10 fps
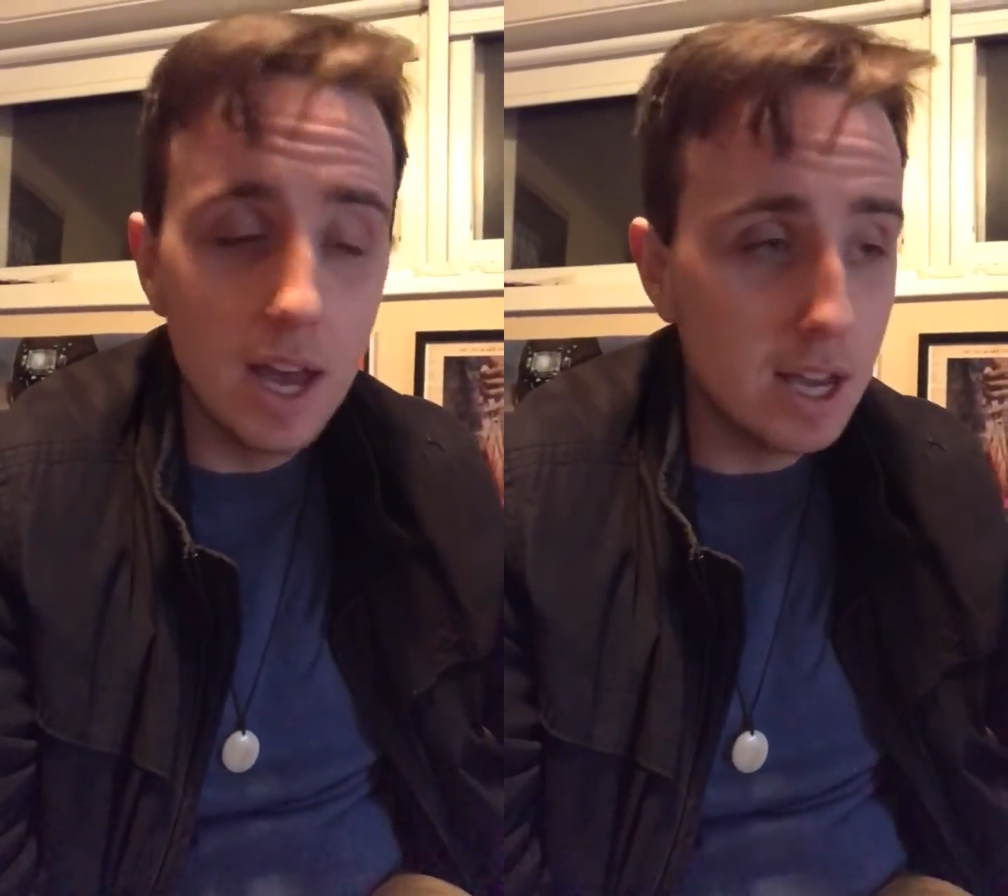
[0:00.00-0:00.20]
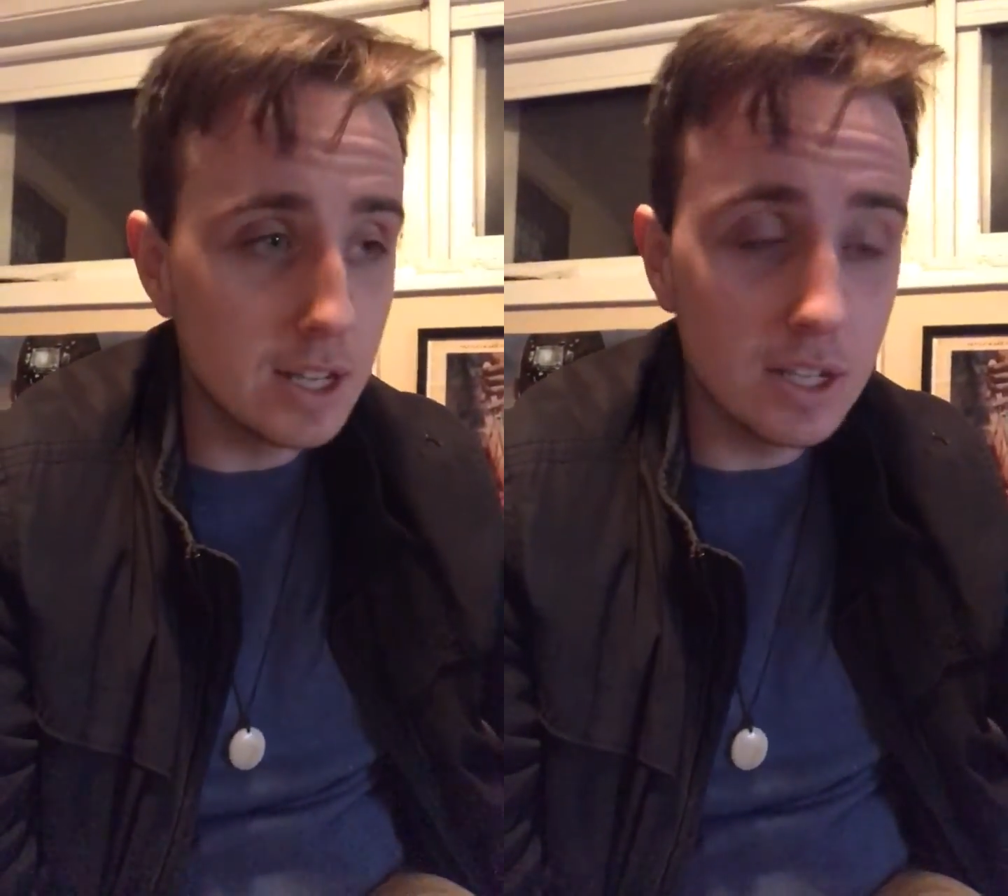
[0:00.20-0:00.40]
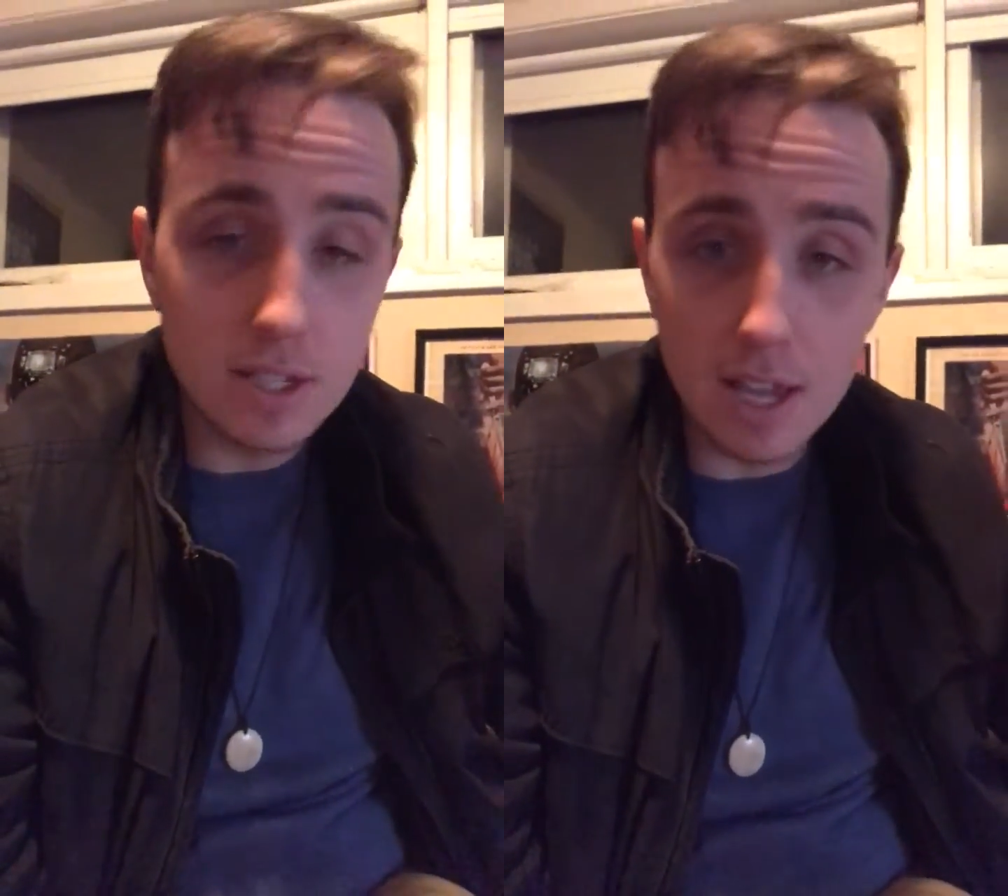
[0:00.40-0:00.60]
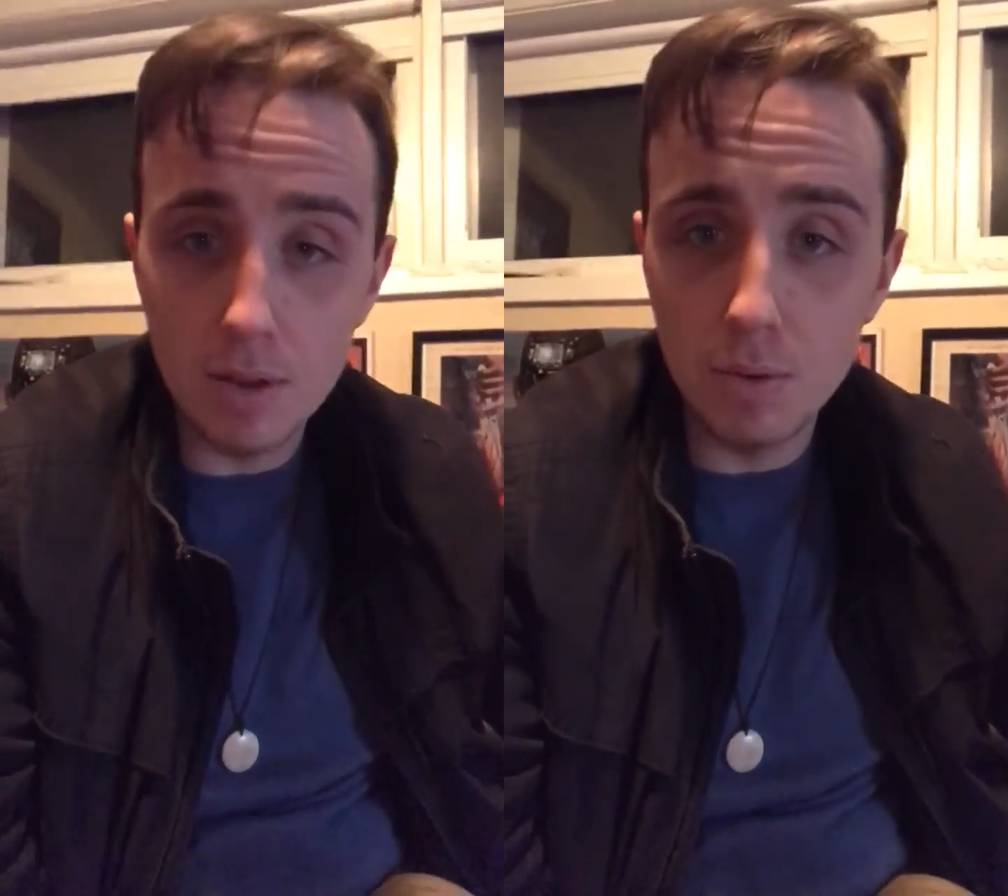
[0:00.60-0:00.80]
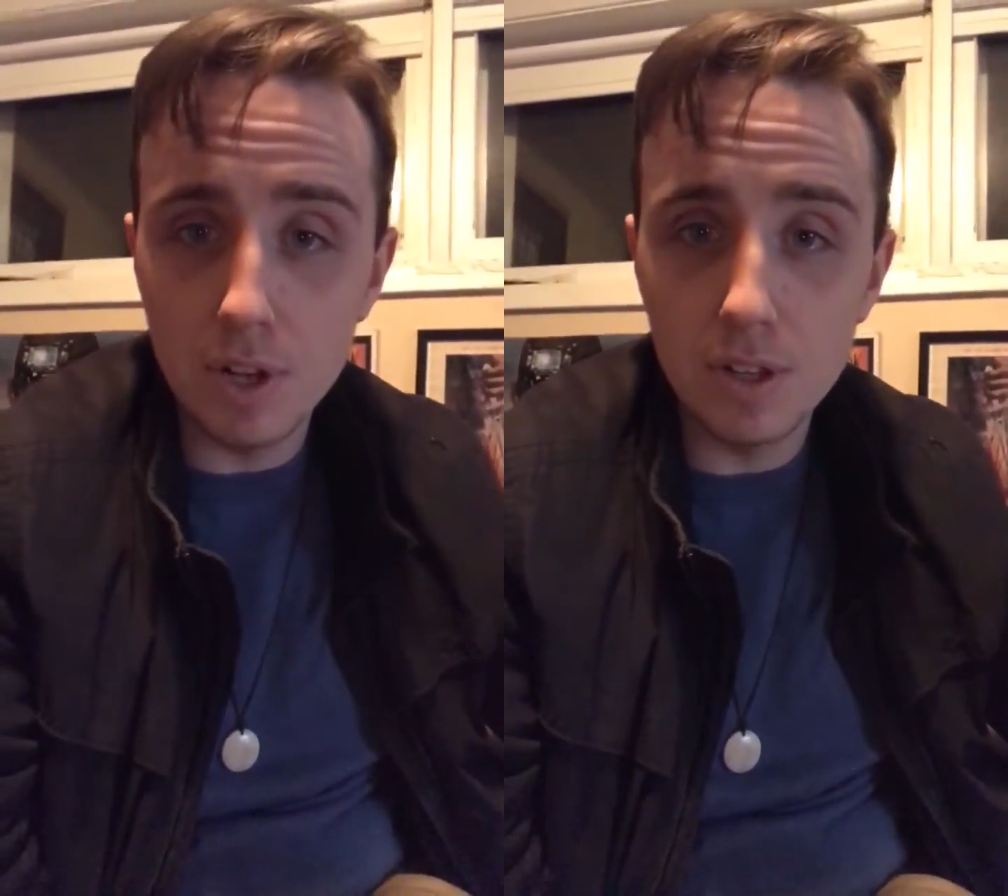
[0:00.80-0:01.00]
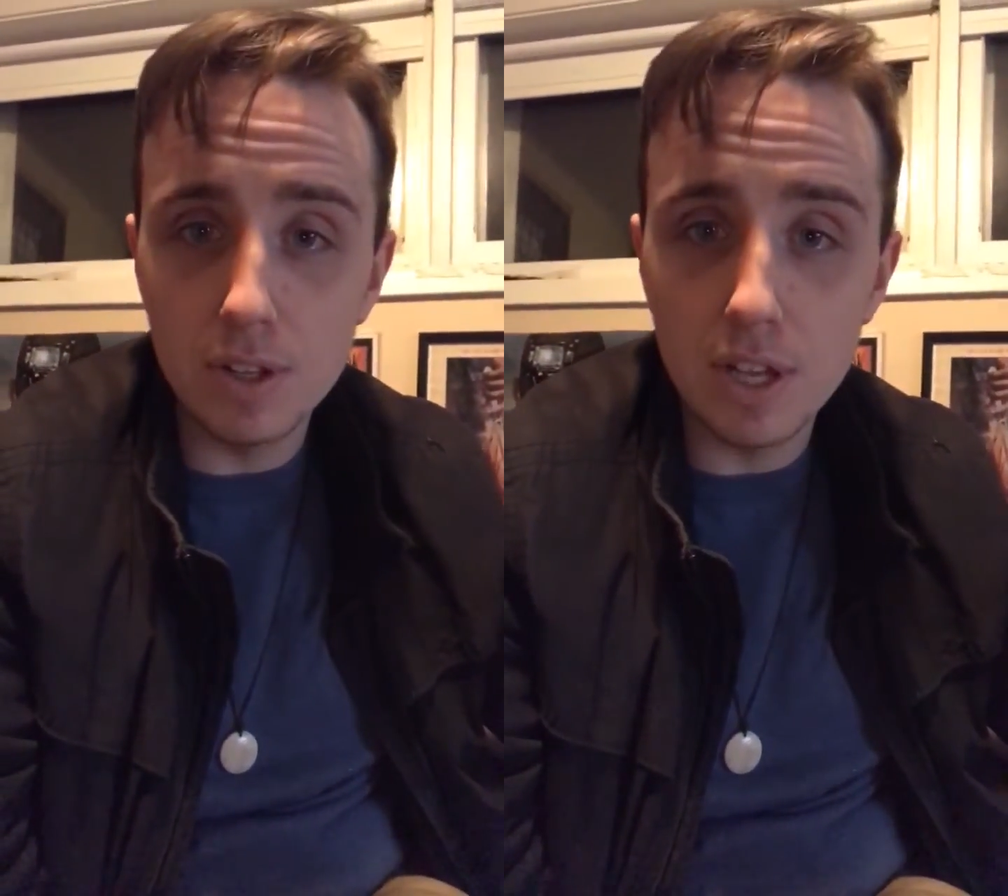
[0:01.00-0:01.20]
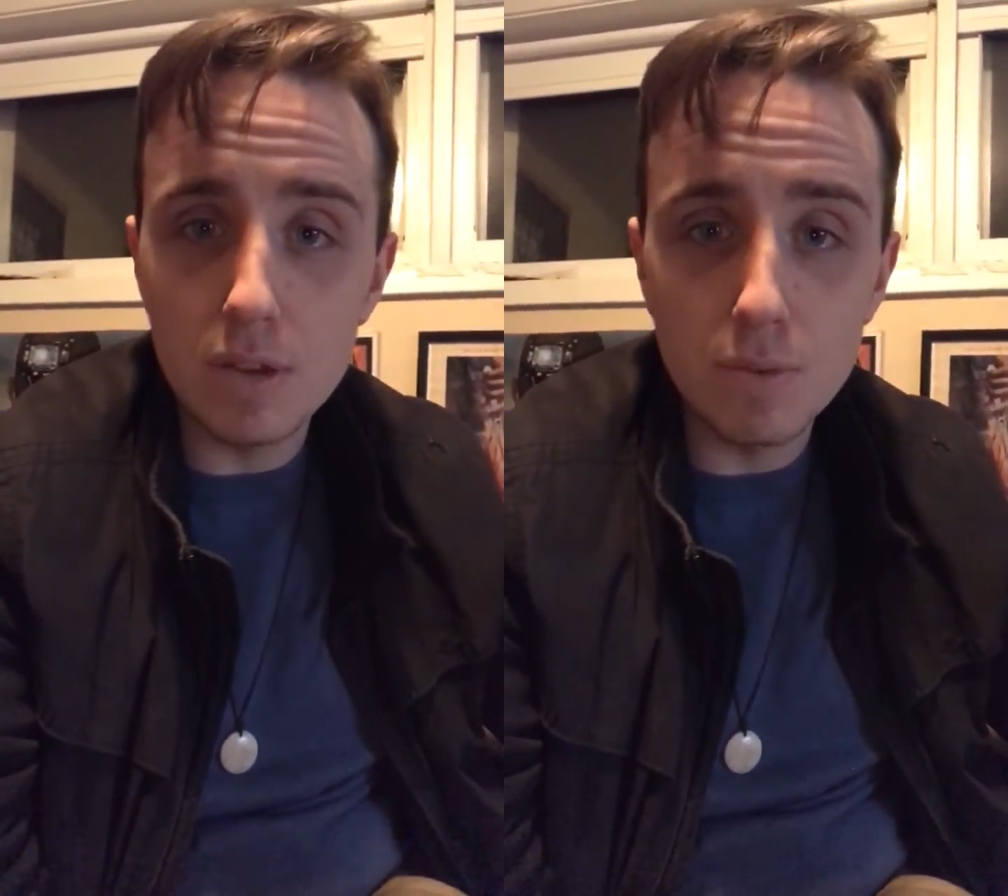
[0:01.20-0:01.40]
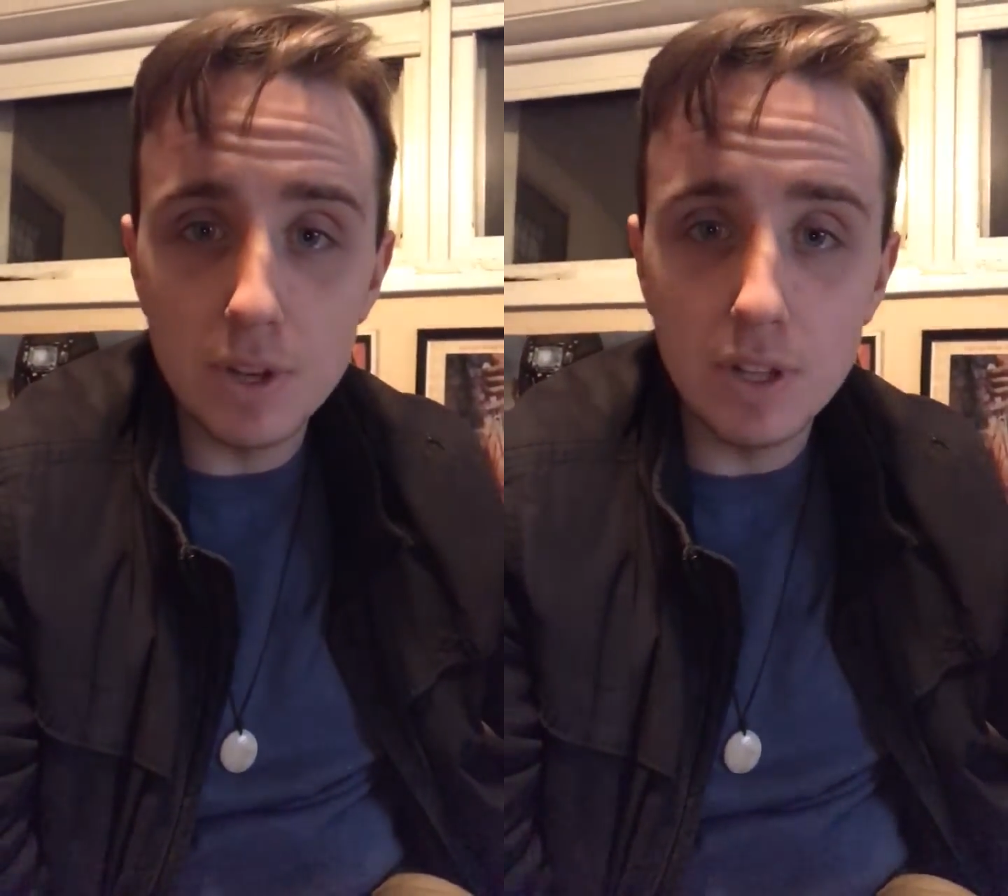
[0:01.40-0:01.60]
Is that what I look like
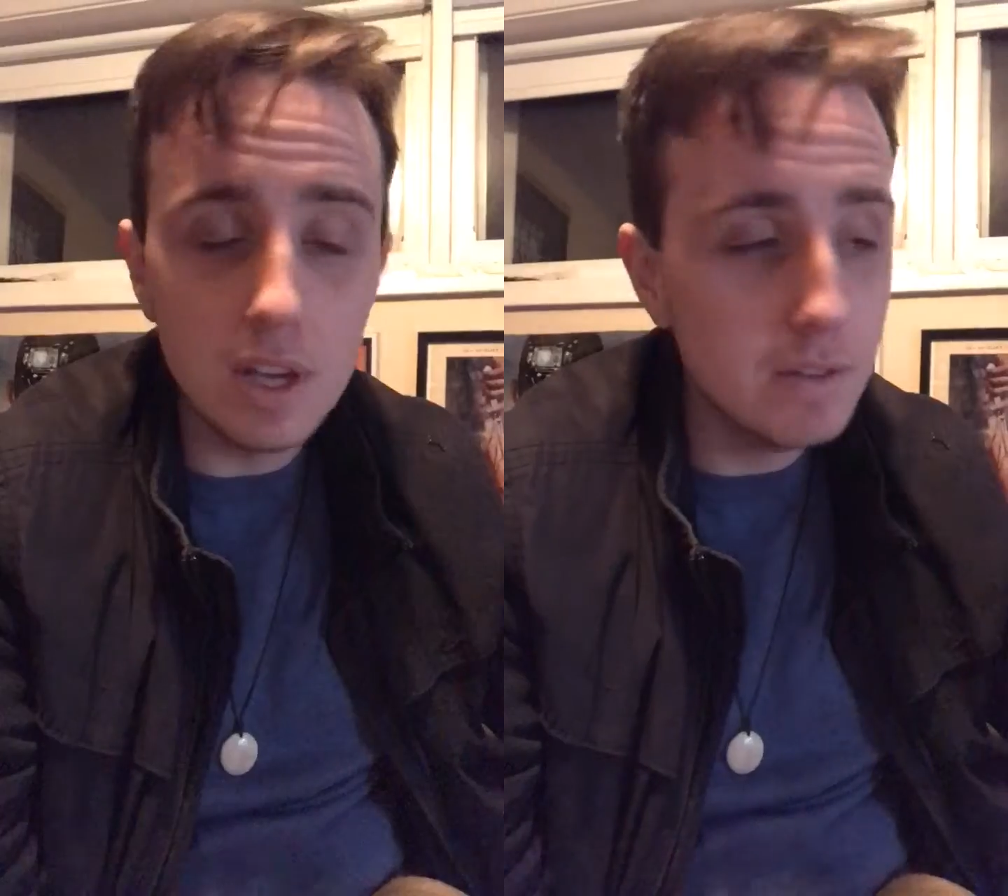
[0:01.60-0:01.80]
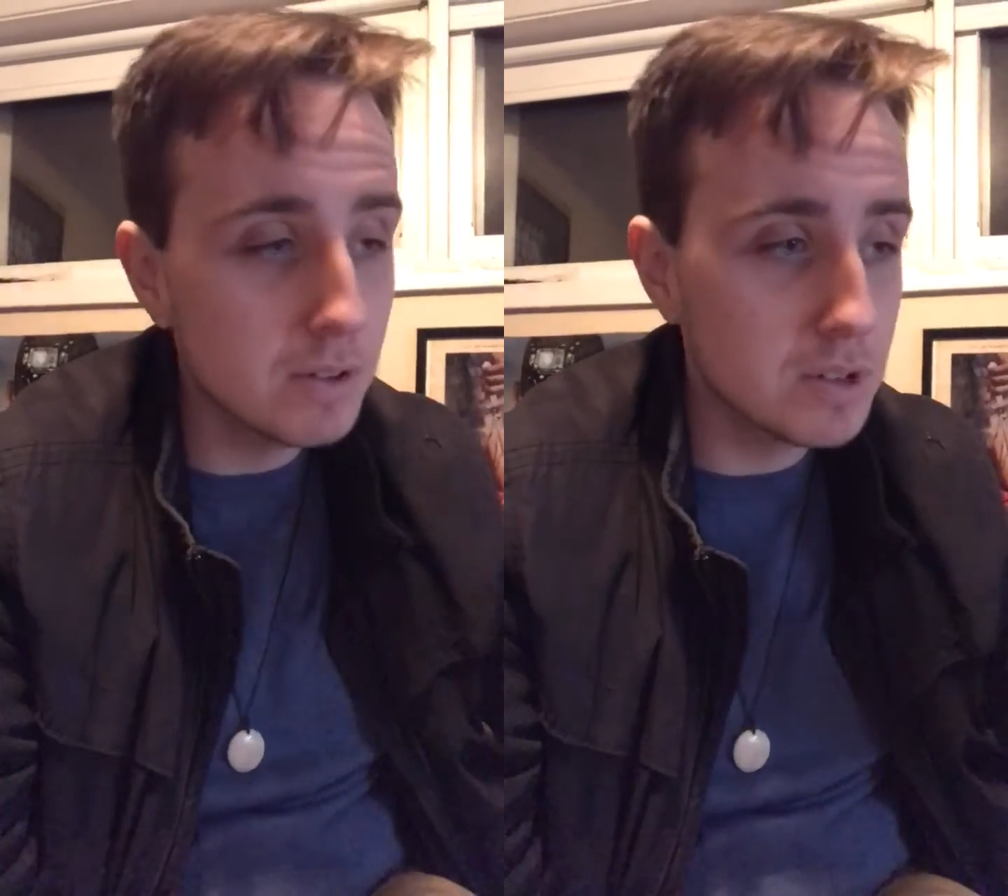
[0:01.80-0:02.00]
in real life,